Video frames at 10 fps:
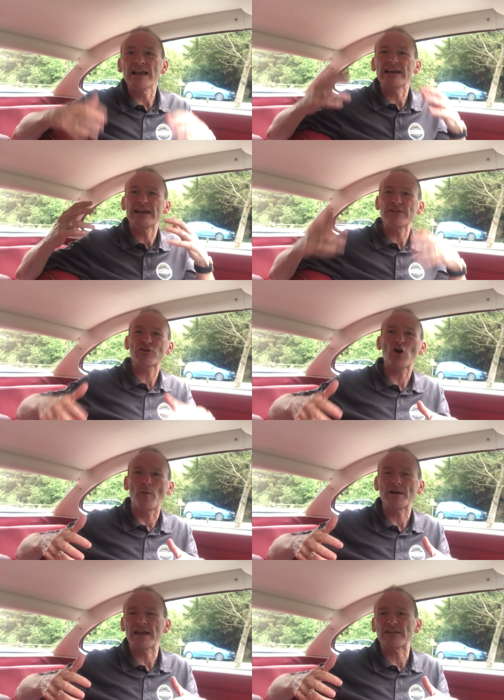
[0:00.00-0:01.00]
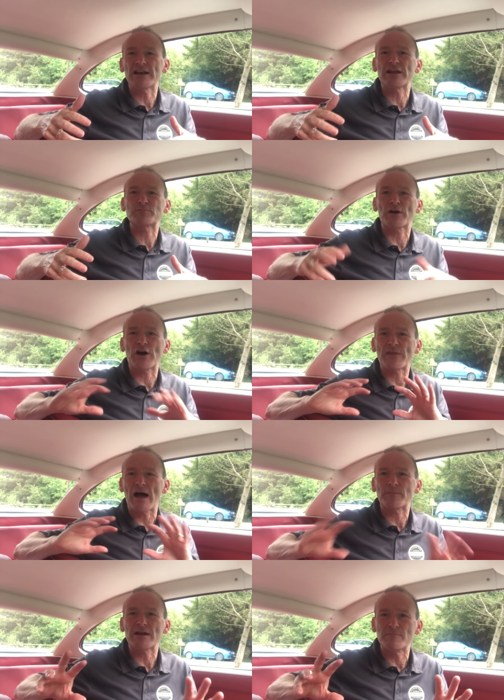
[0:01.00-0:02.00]
Leave a comment in the link below. That
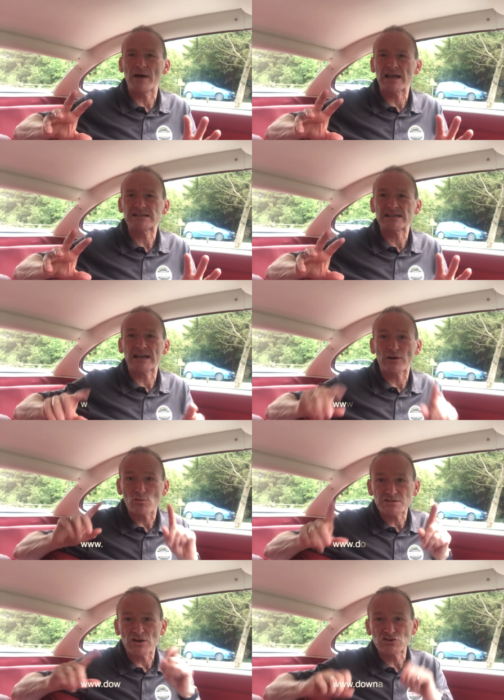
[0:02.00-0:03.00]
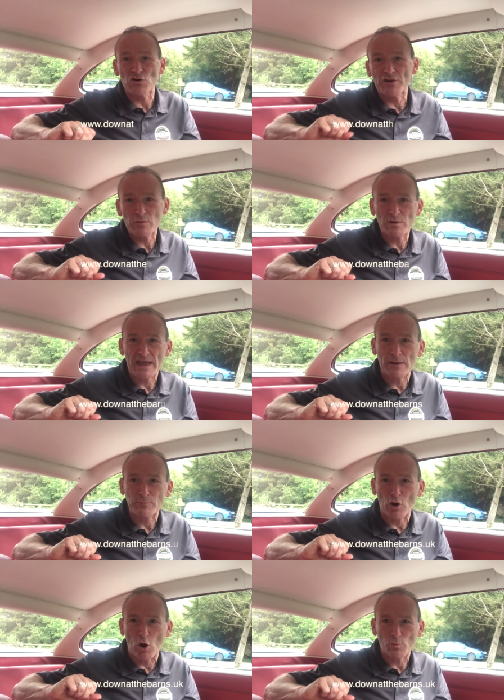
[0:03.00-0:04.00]
would be amazing. And also join in with our
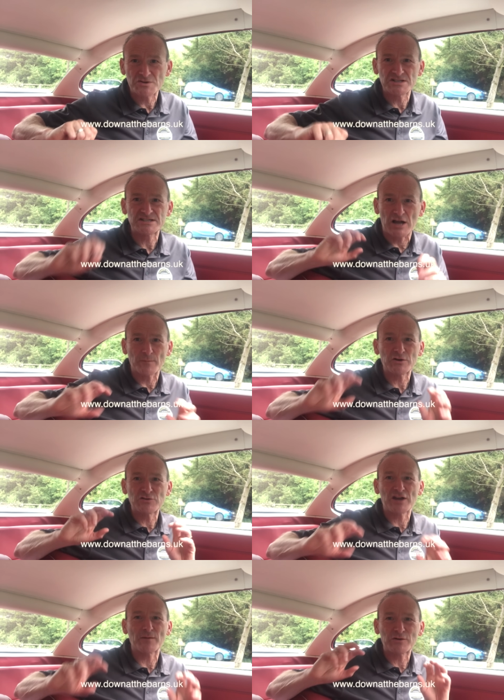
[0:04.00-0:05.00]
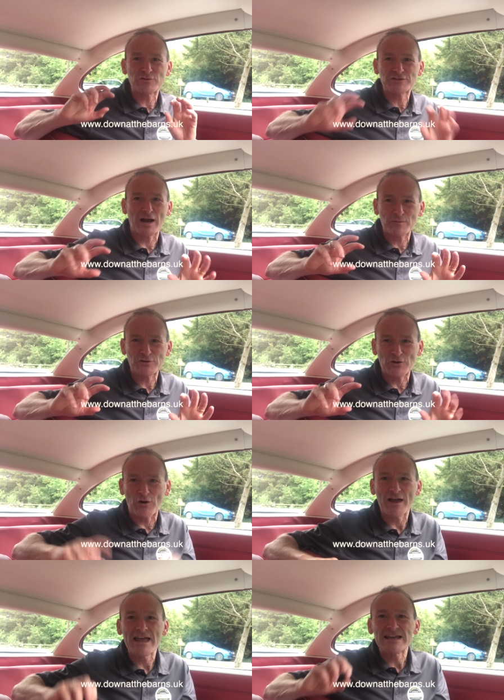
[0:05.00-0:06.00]
blog, which is
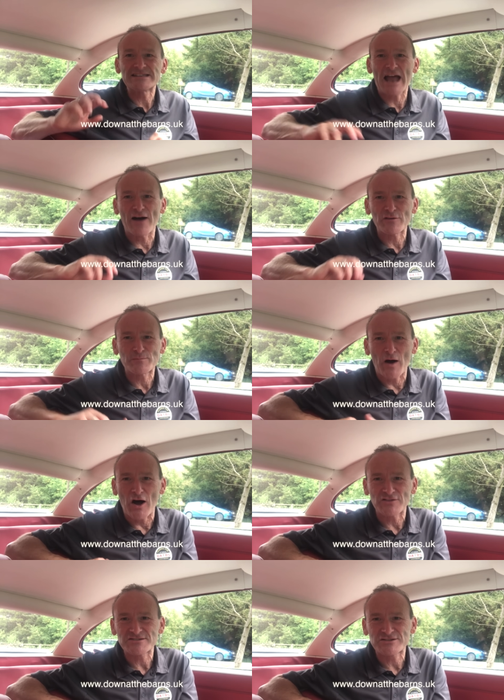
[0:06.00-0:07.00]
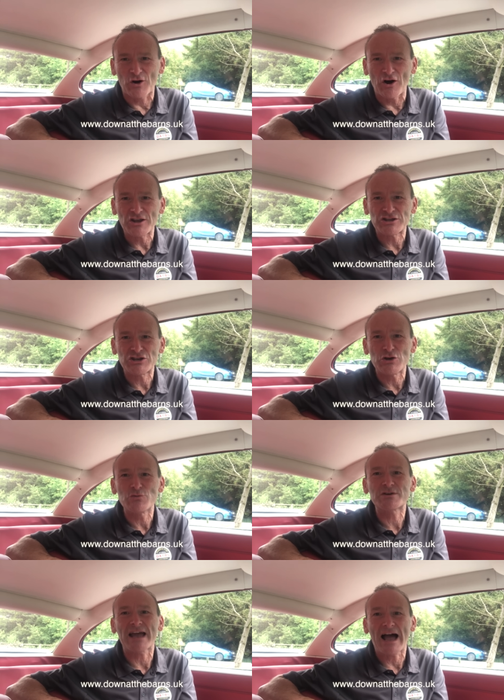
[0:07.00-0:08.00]

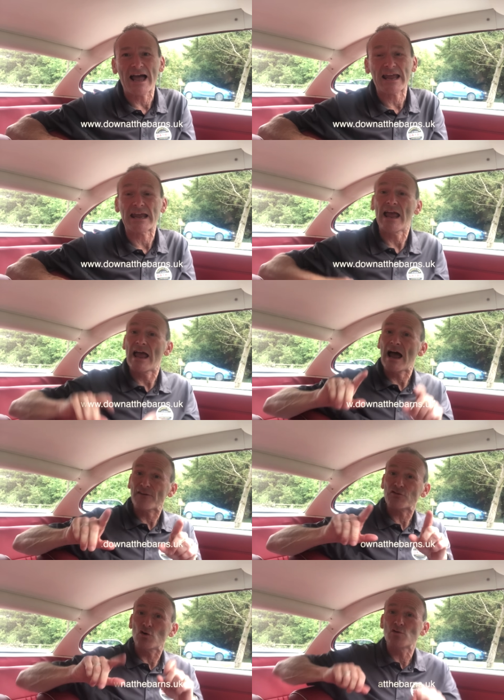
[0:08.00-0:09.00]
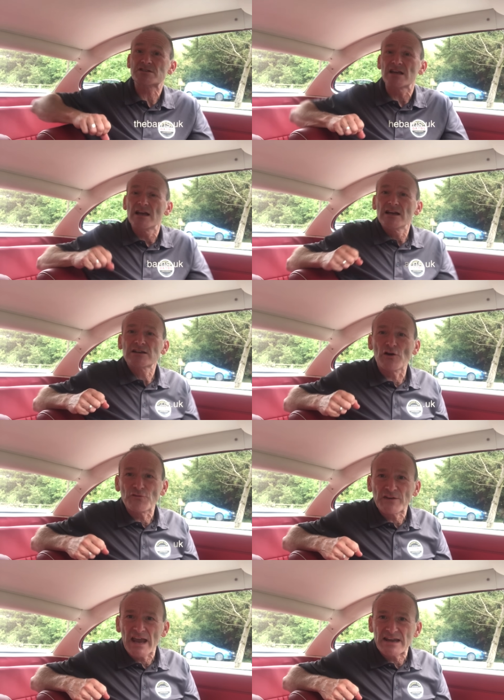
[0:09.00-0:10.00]
www.downthebarns.uk. And of course, don't
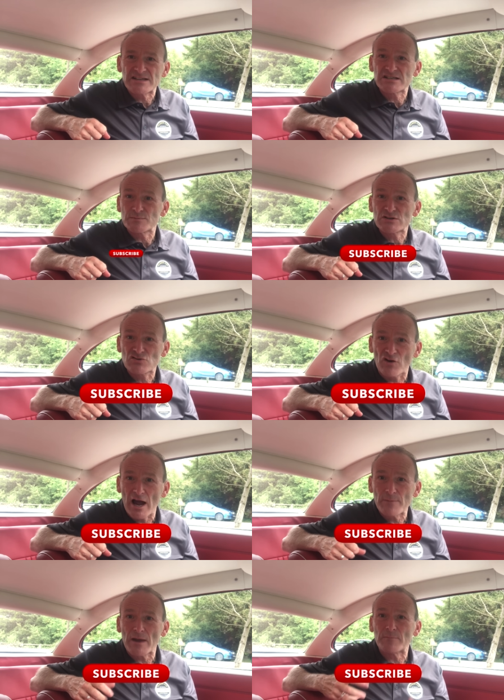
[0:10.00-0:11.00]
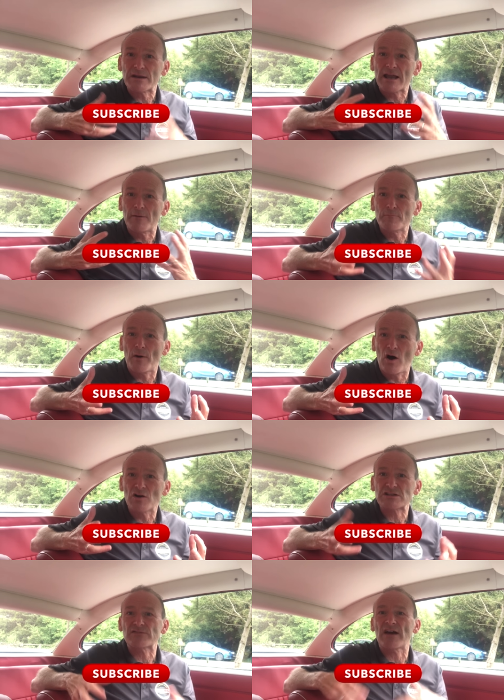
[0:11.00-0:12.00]
forget to subscribe and become
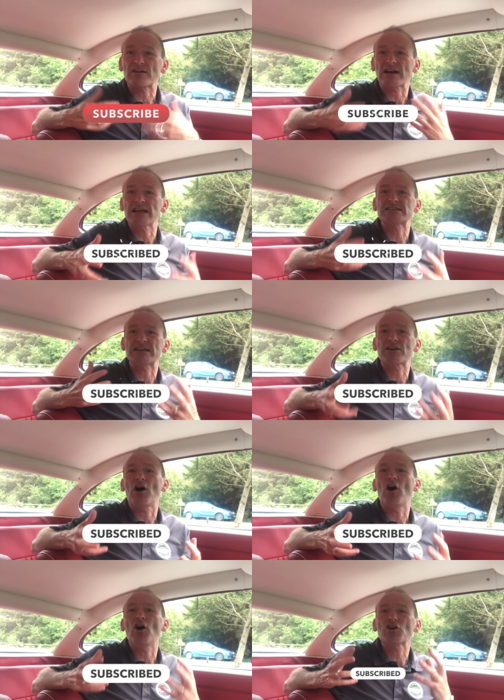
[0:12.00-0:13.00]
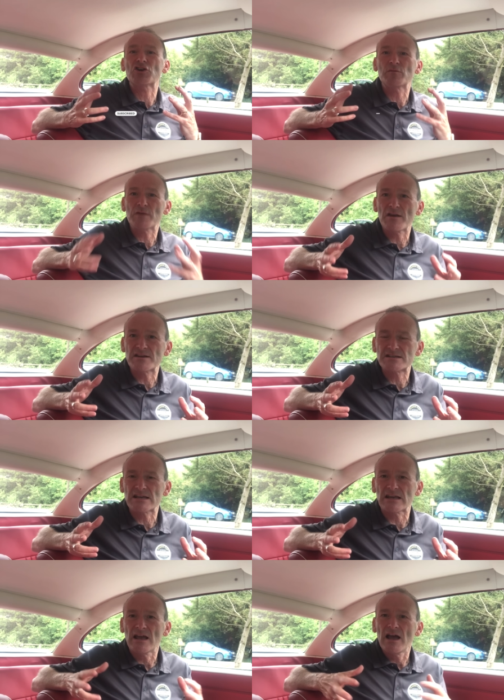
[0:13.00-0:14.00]
part of our classic car community.